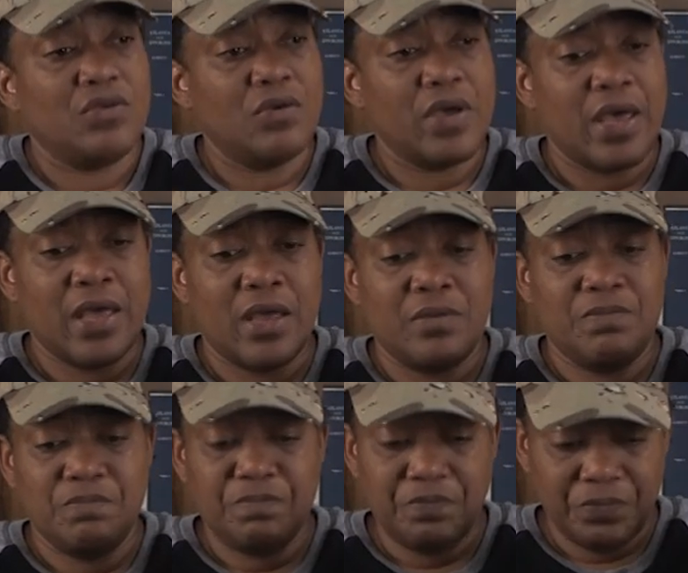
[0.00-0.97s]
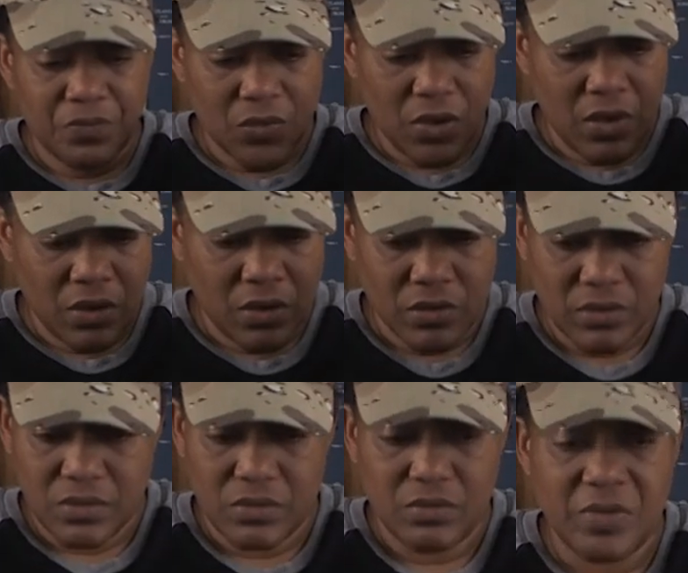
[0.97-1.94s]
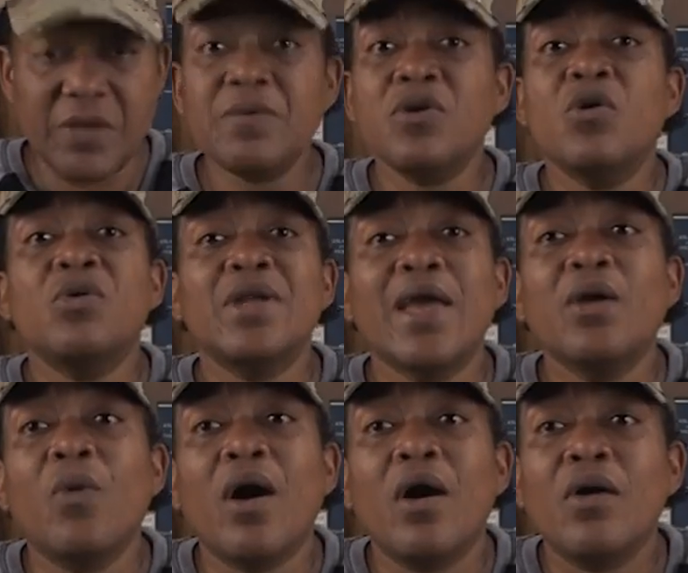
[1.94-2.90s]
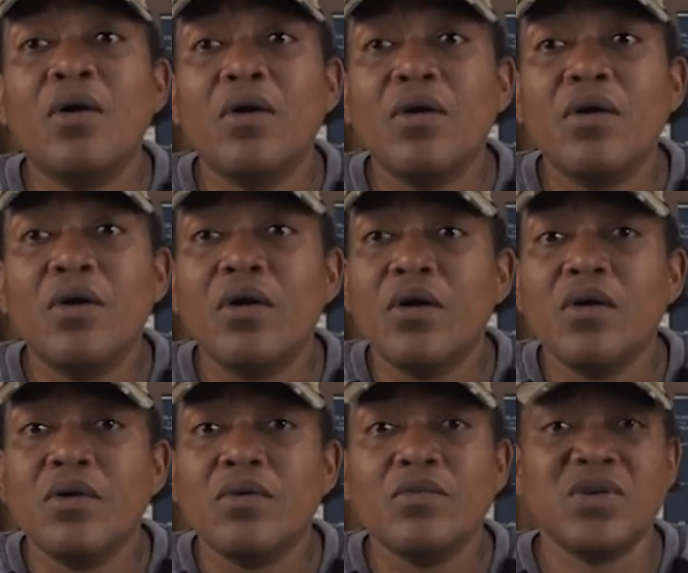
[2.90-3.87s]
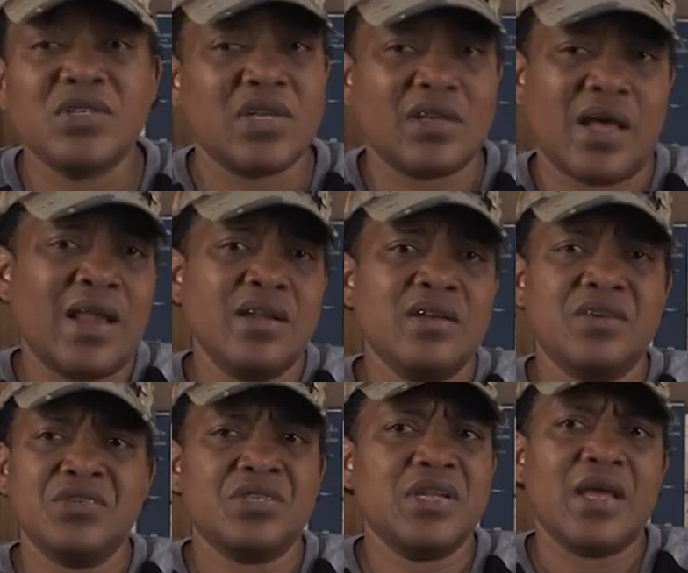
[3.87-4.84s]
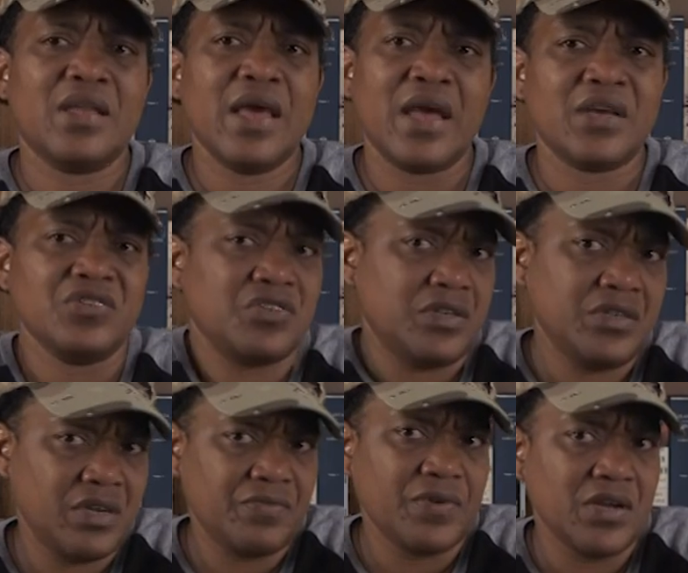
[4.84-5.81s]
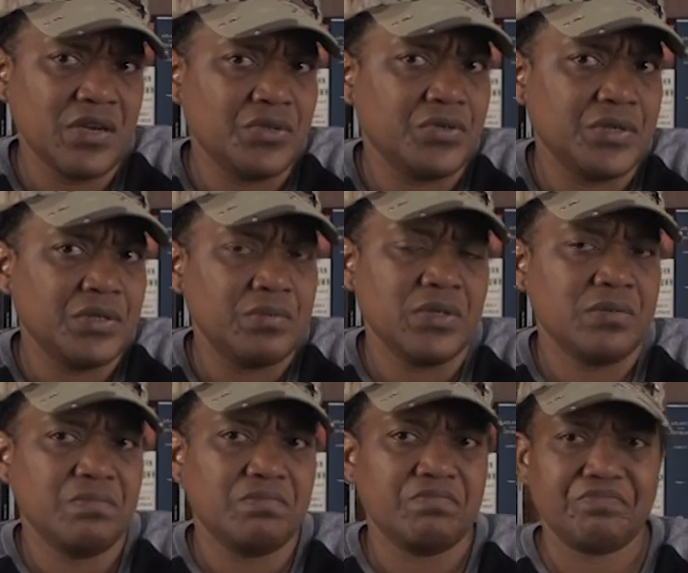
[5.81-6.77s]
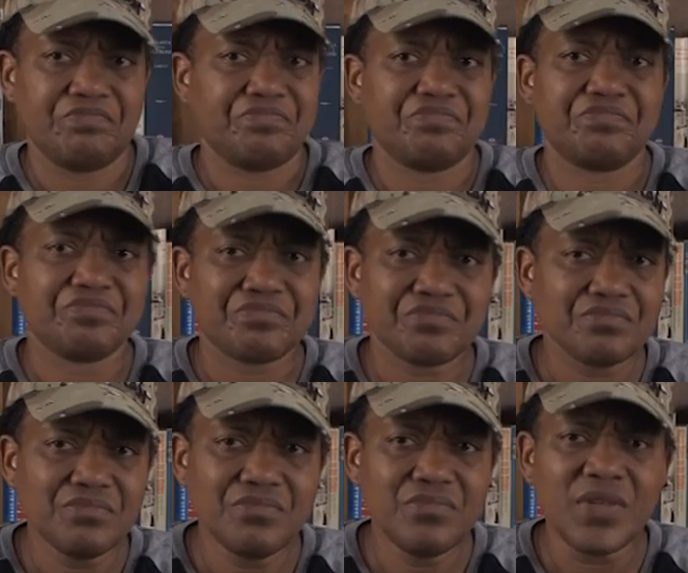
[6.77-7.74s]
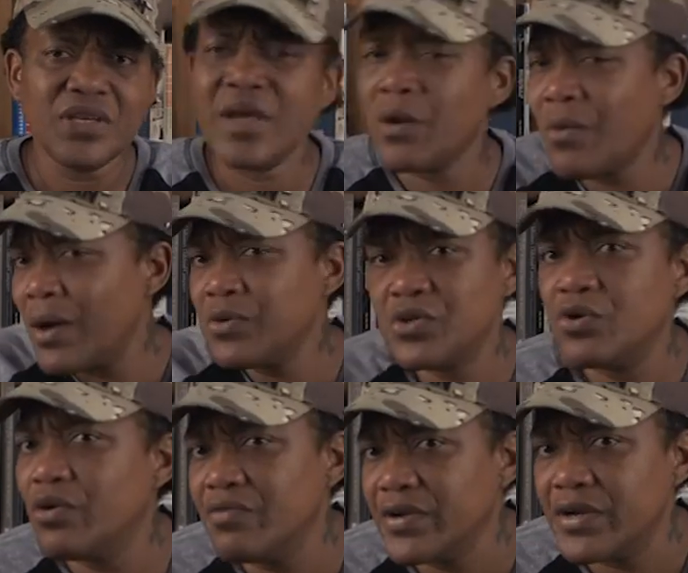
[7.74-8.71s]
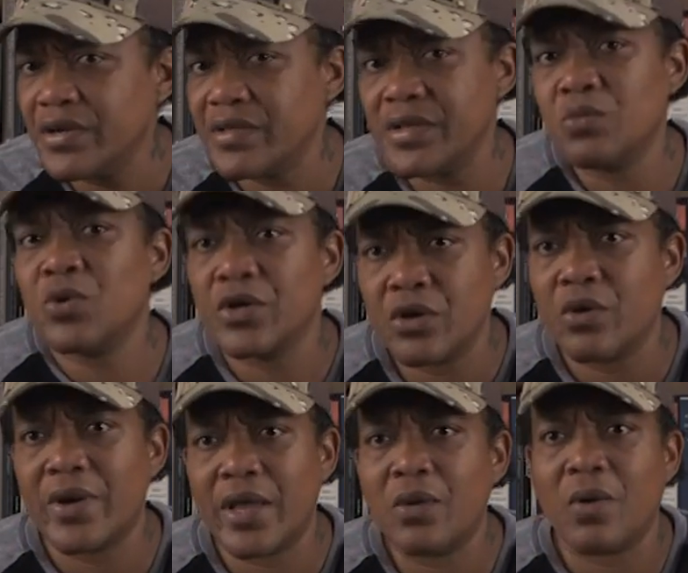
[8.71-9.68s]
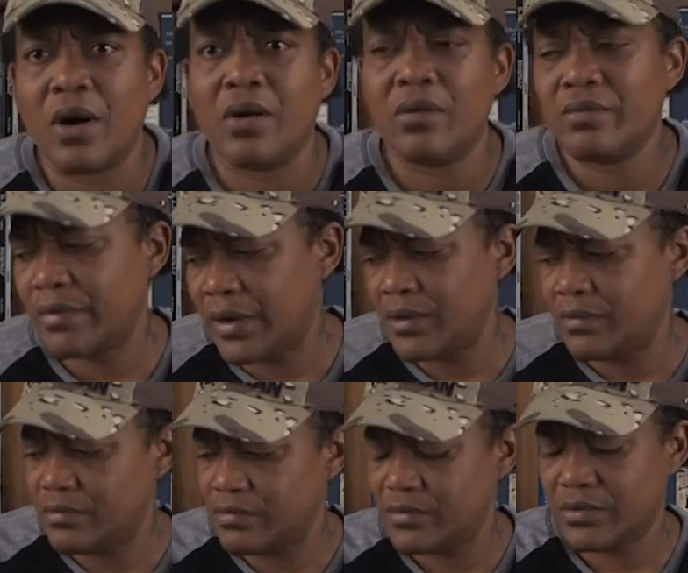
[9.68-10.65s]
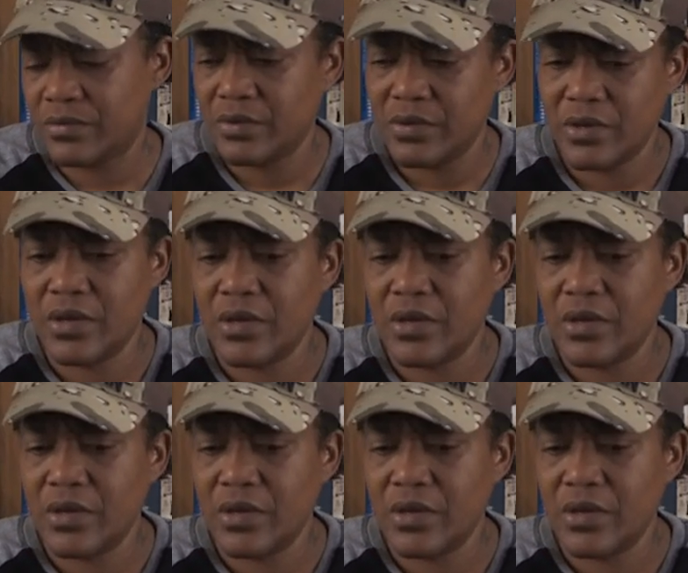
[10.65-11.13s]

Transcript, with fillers: You had... people going AWOL, which I didn't understand that because you're in a different country, but like, why would you go over here and then want to go AWOL, right? So, yeah.